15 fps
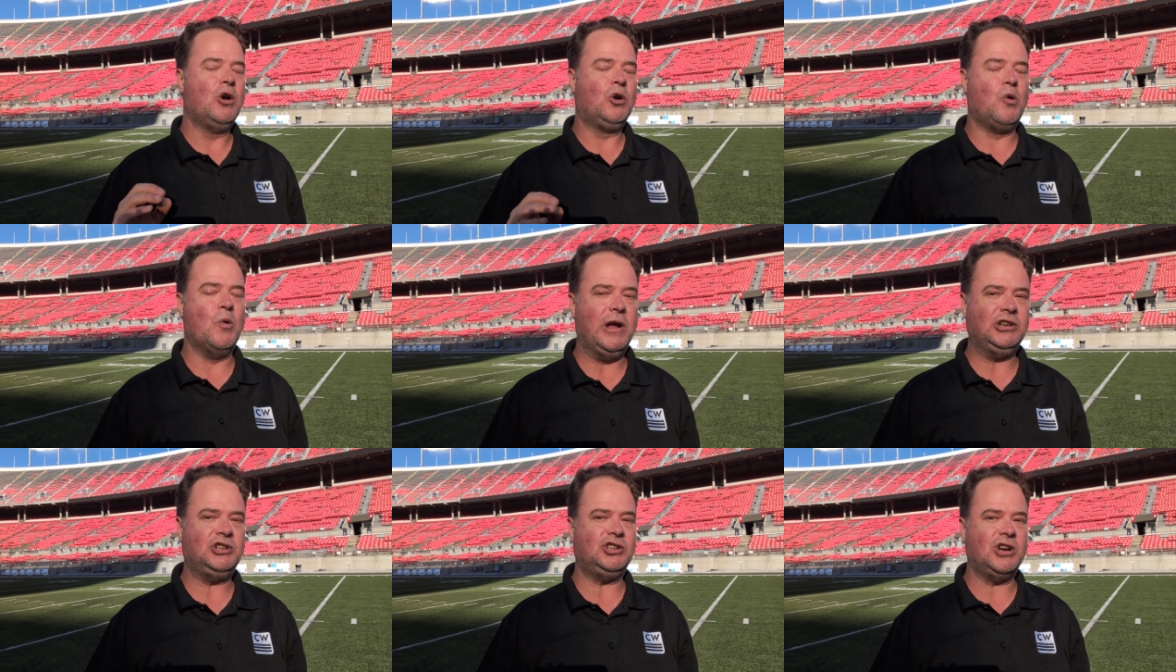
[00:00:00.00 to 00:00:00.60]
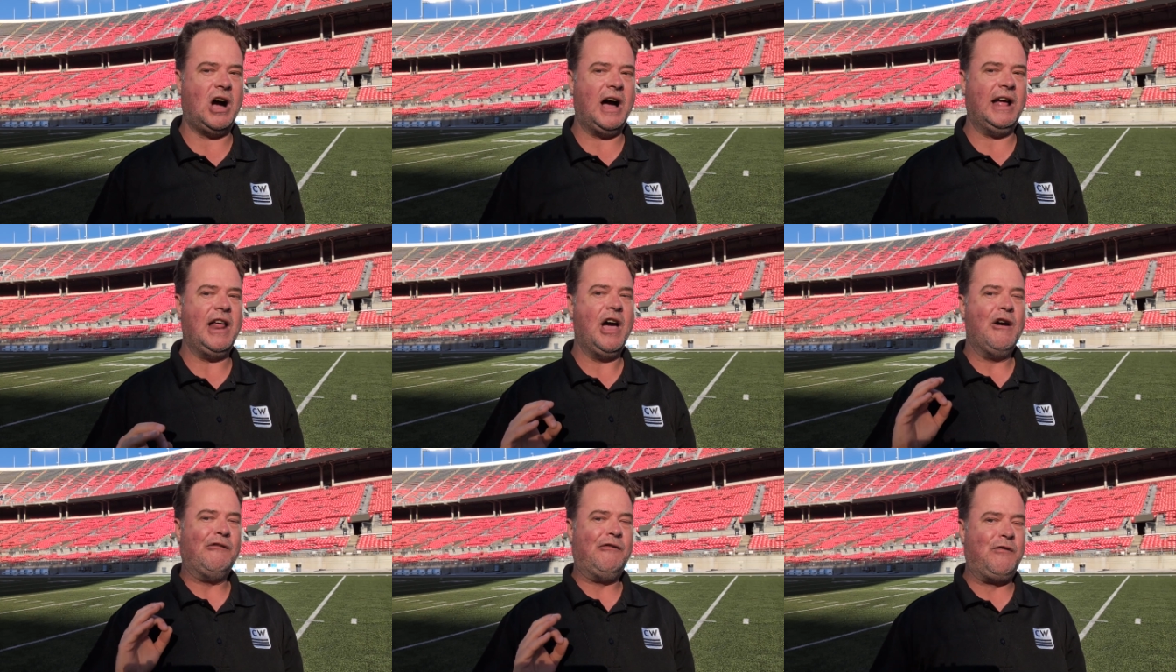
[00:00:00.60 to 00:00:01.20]
Quinshon,
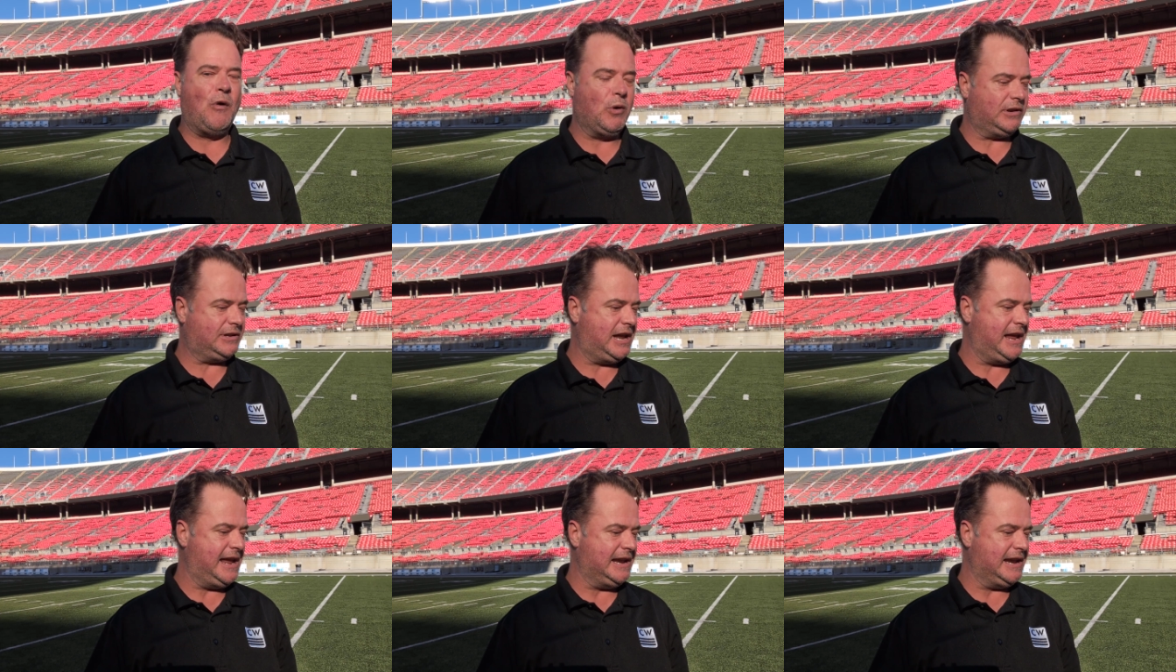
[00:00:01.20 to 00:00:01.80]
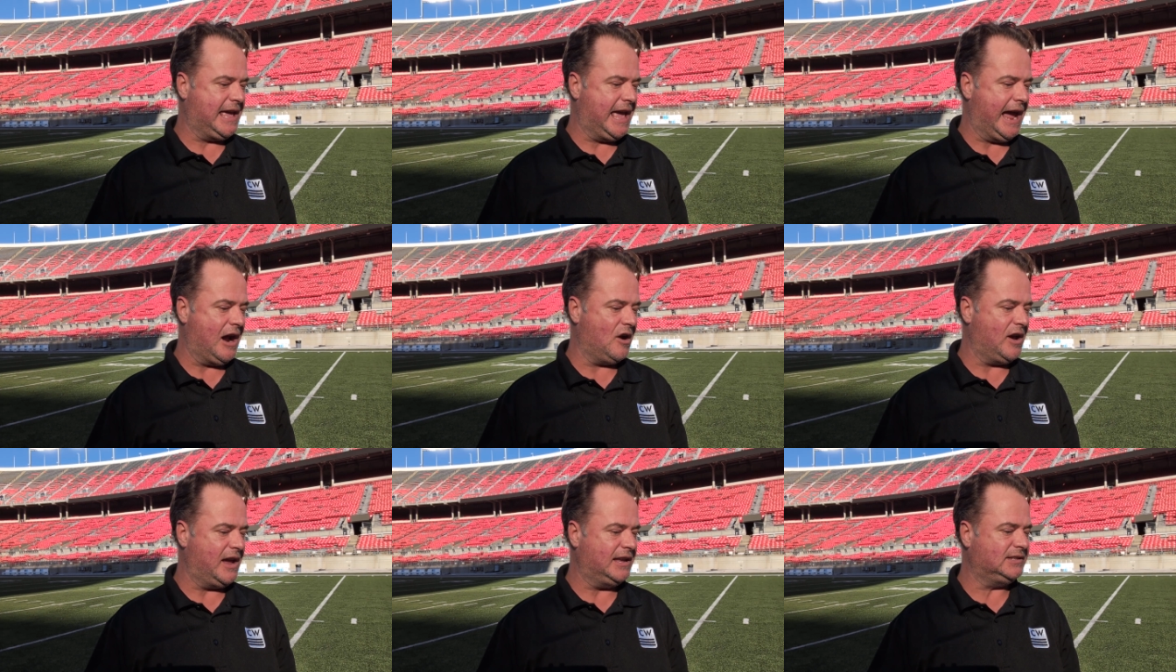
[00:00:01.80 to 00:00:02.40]
14
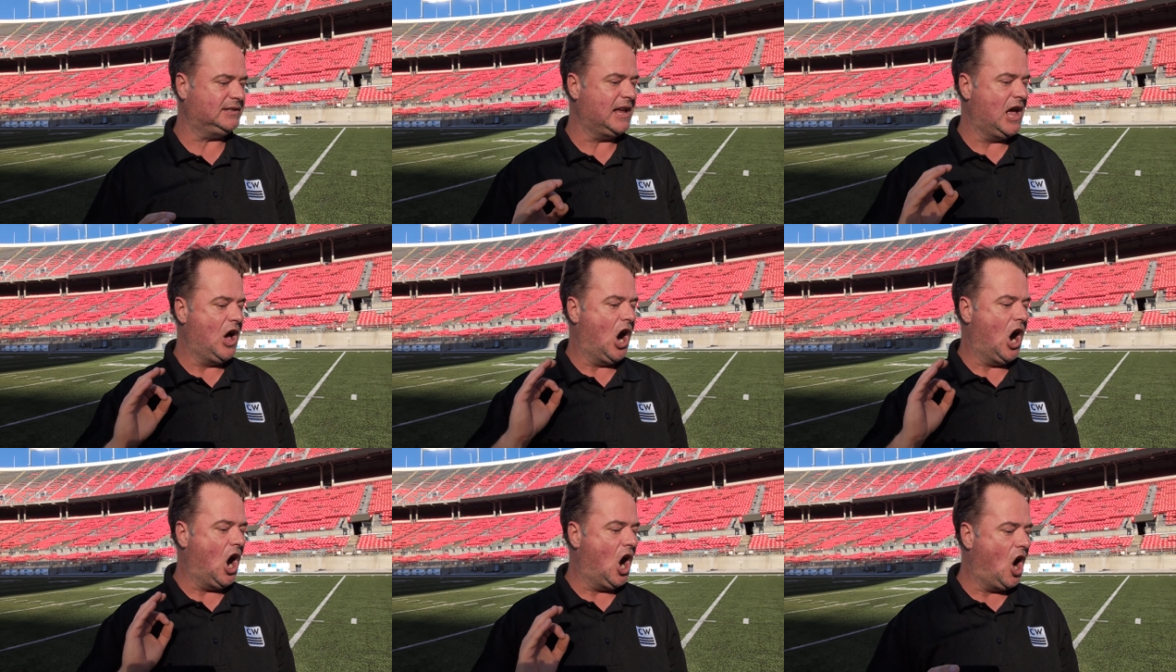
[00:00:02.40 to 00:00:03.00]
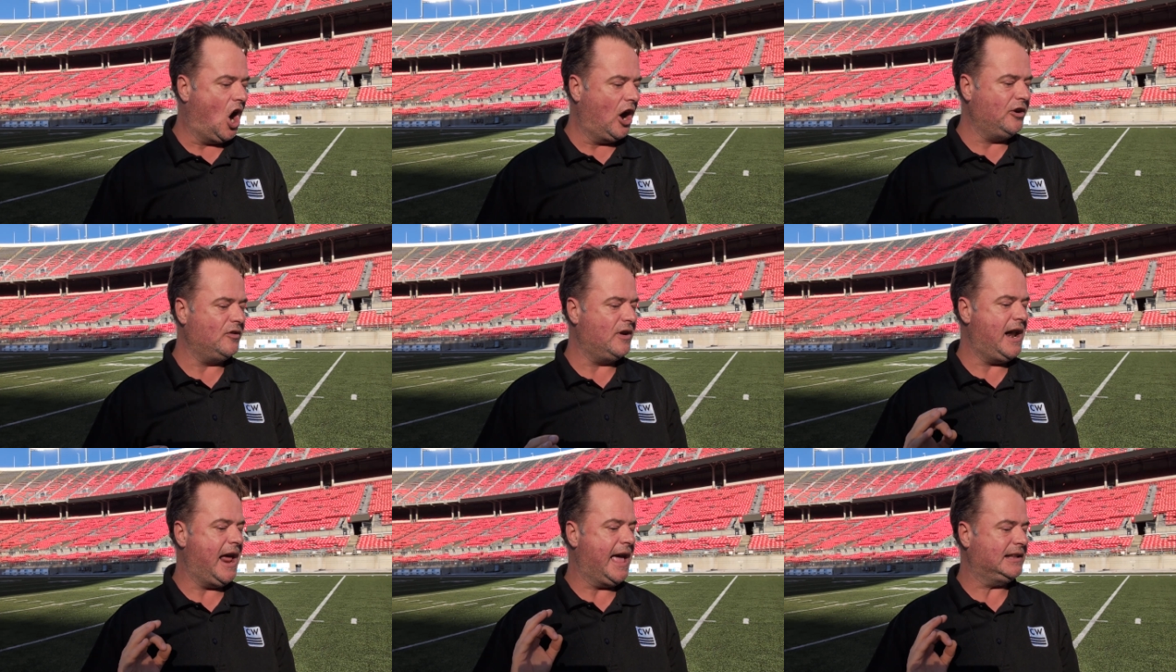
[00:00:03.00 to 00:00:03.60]
carries,
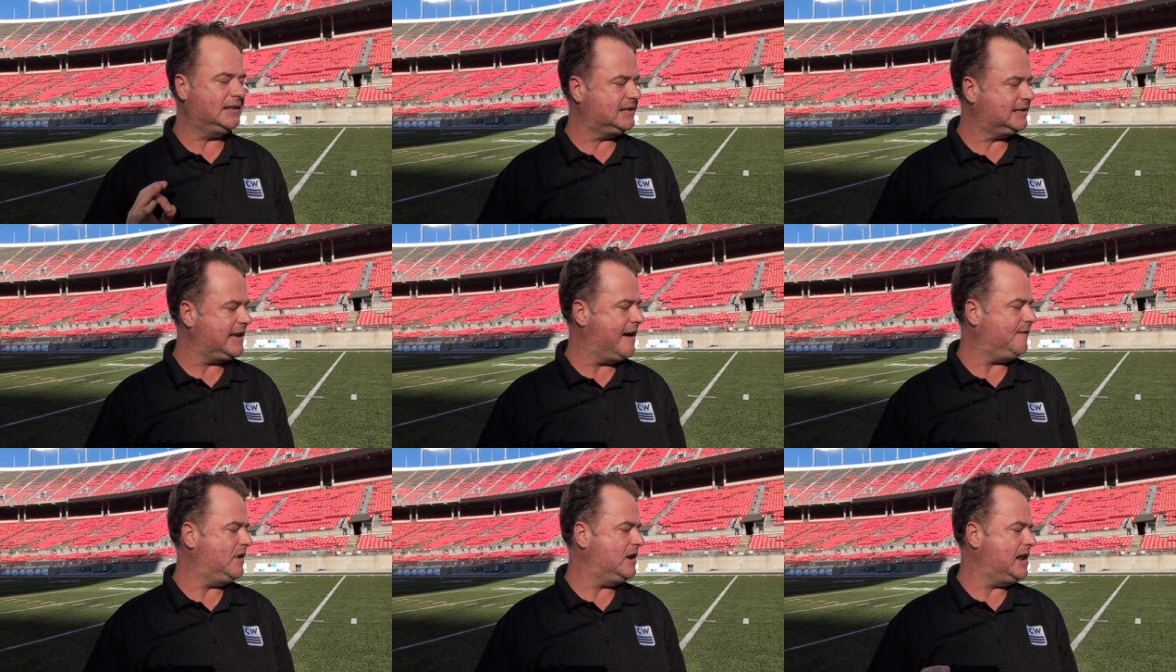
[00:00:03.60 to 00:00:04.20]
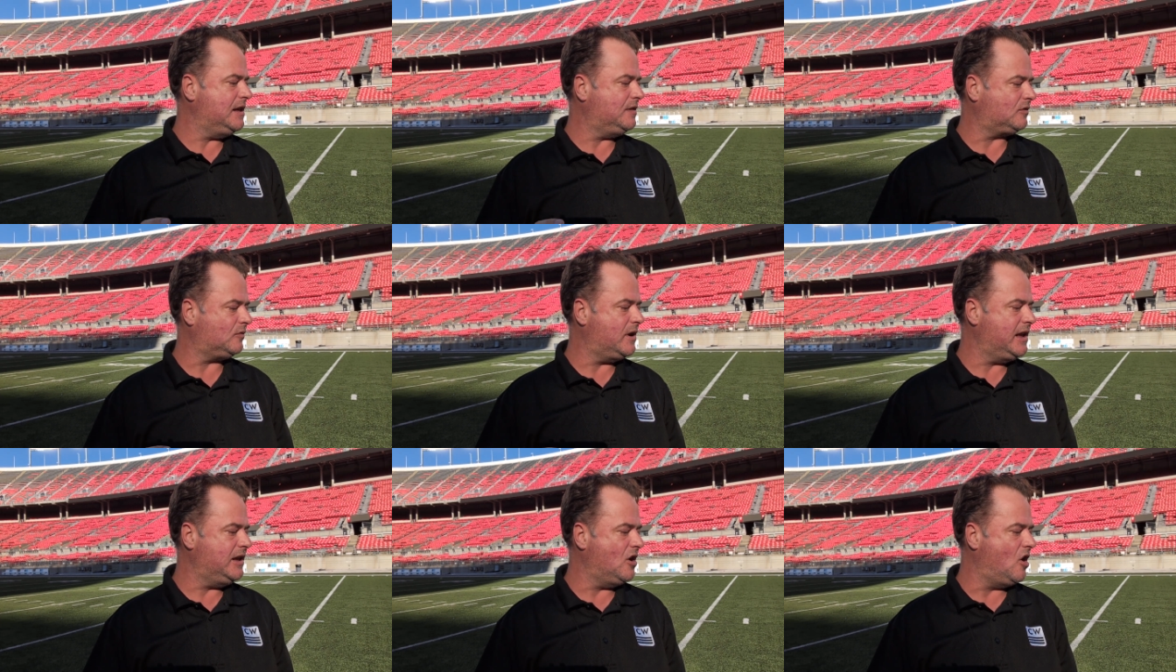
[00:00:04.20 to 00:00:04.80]

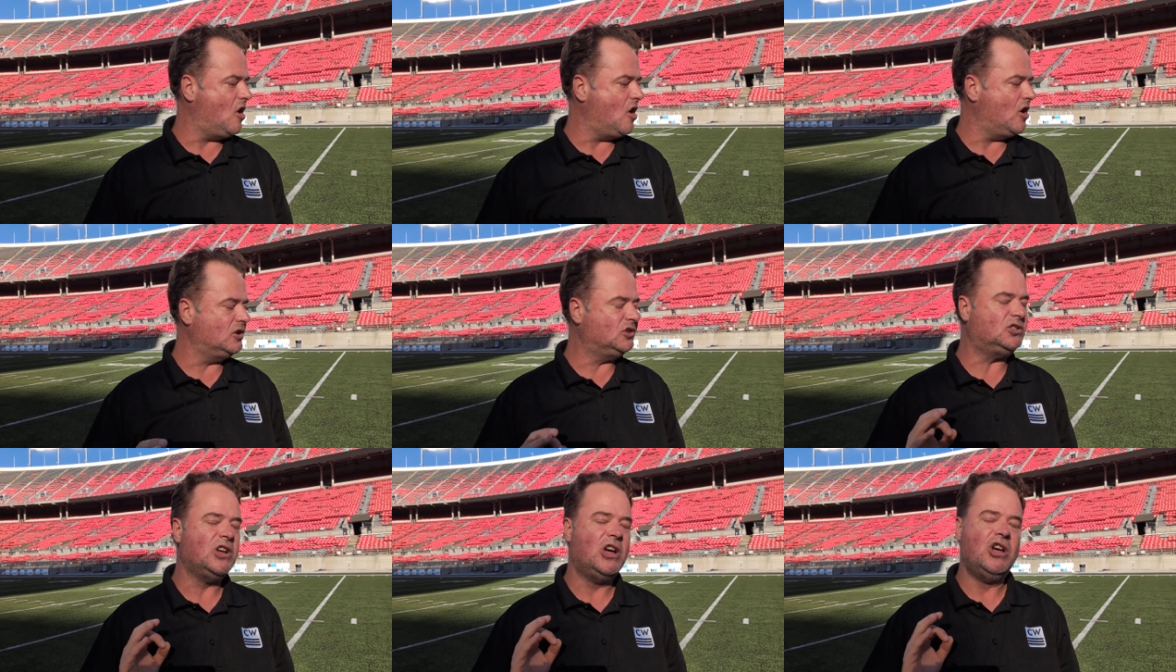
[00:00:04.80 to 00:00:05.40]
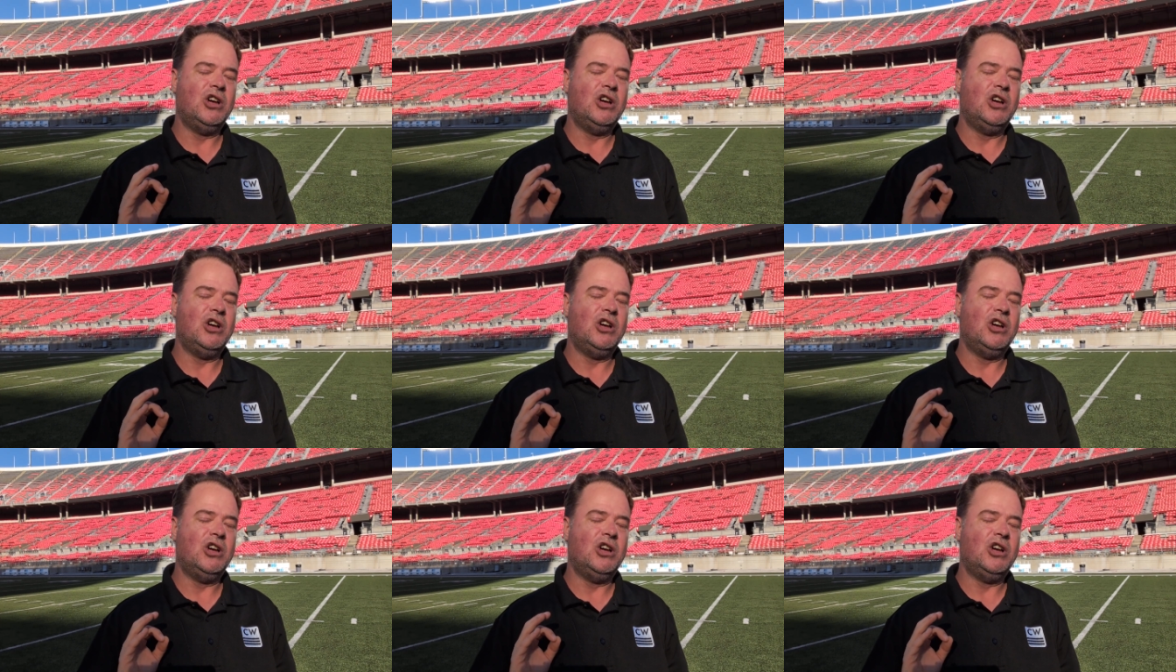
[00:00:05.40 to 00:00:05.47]
173 yards.